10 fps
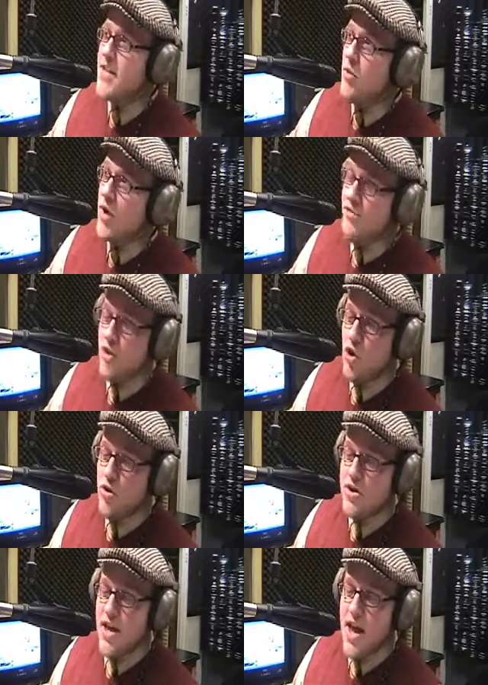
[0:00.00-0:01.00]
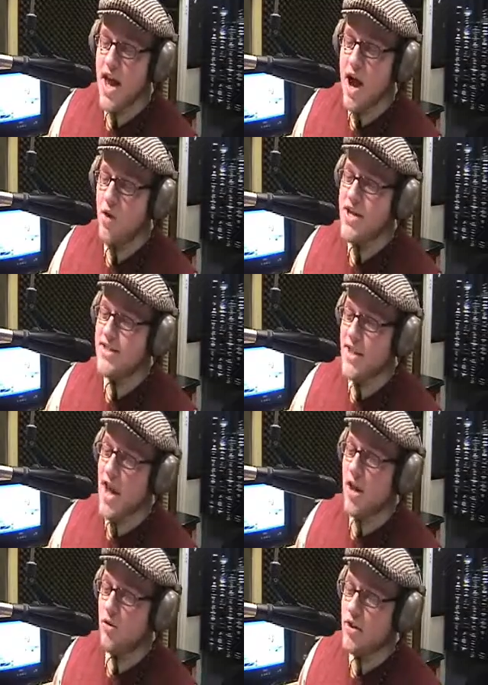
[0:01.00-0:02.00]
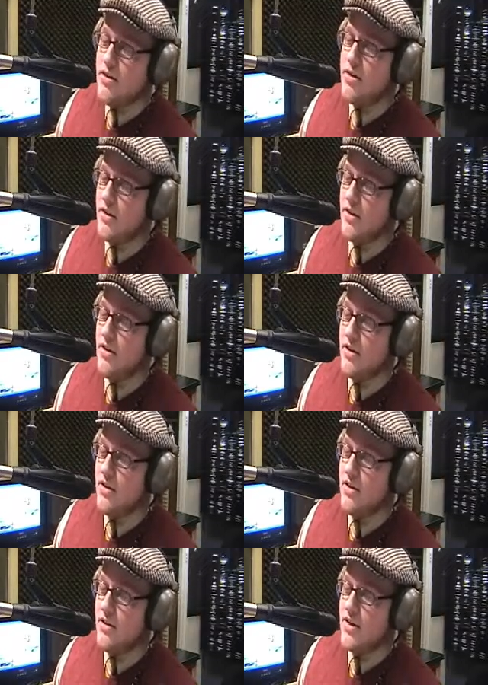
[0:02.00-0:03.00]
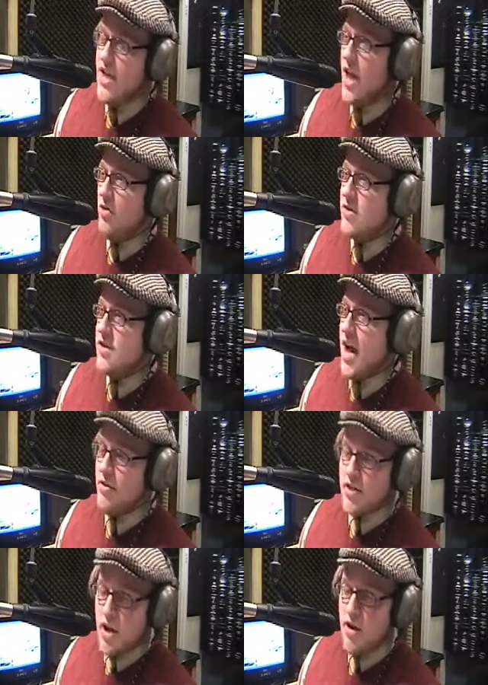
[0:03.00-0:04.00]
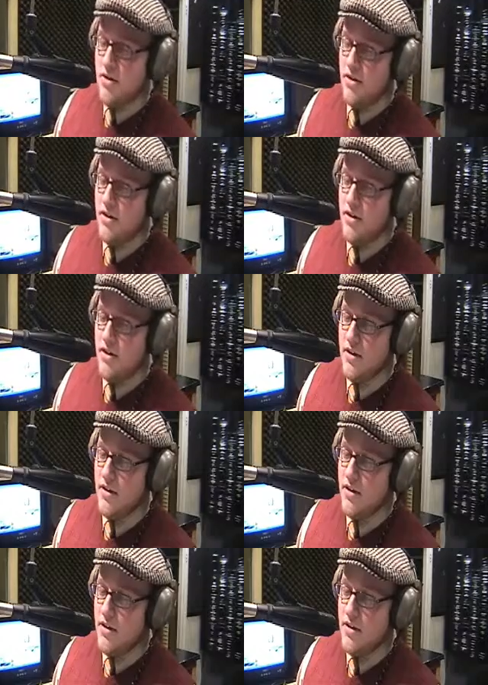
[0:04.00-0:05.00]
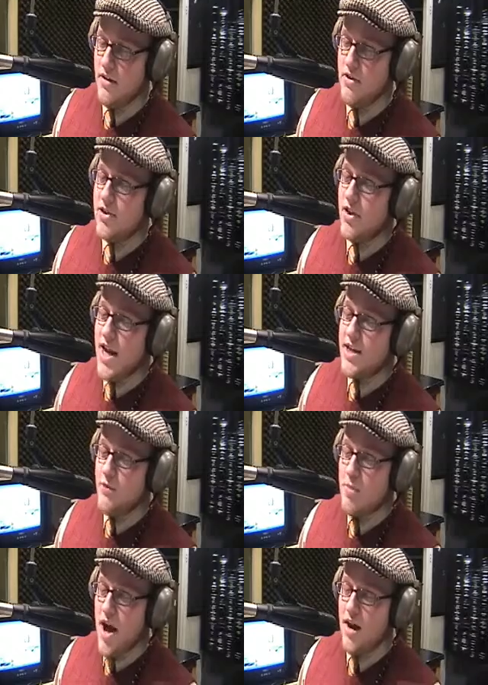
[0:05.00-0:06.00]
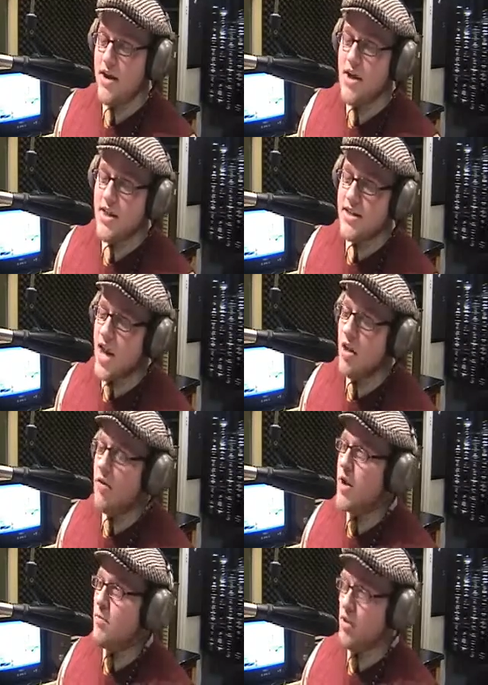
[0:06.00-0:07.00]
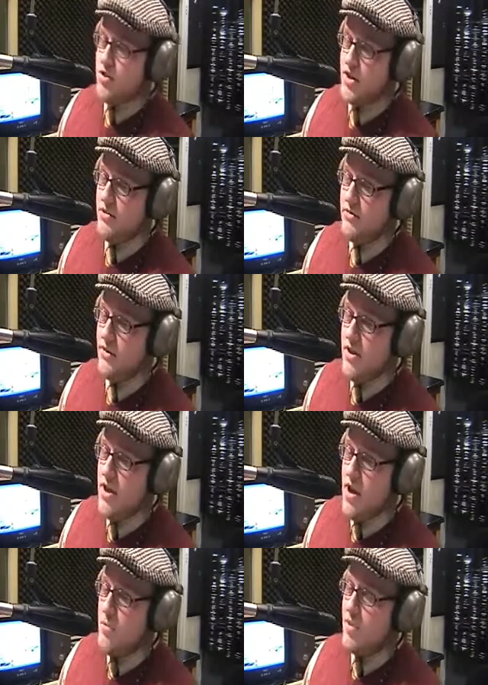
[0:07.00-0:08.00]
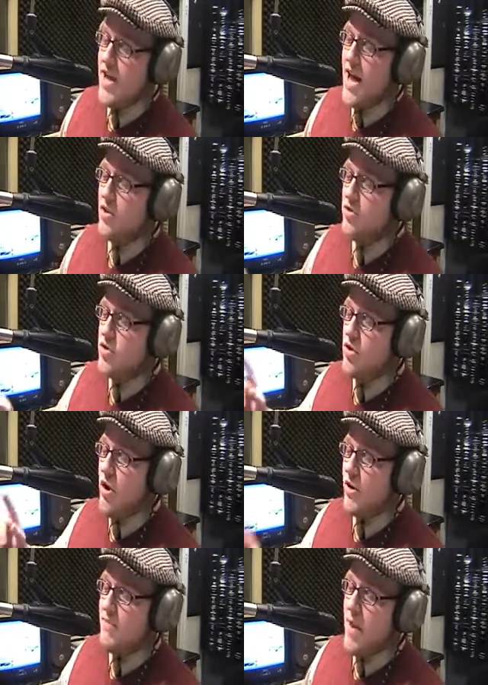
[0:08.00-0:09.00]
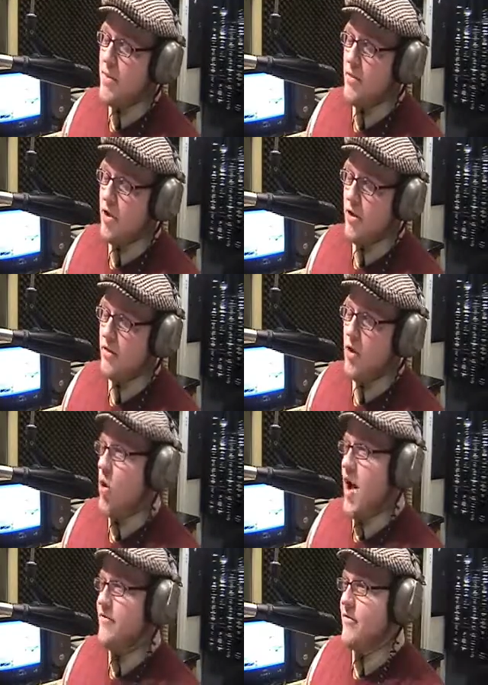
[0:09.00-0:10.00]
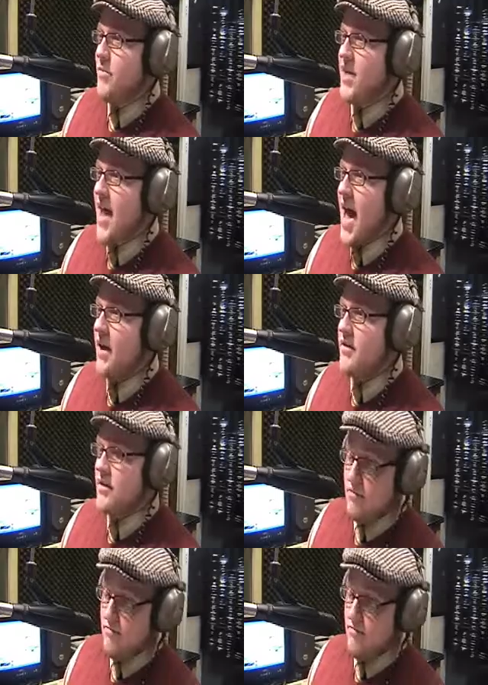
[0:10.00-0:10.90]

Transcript: Has anyone ever noticed how intolerant the tolerance tyrants are? They're selective about it. They tolerate abortion, but not those who call it baby murder. Oh, heaven forbid that.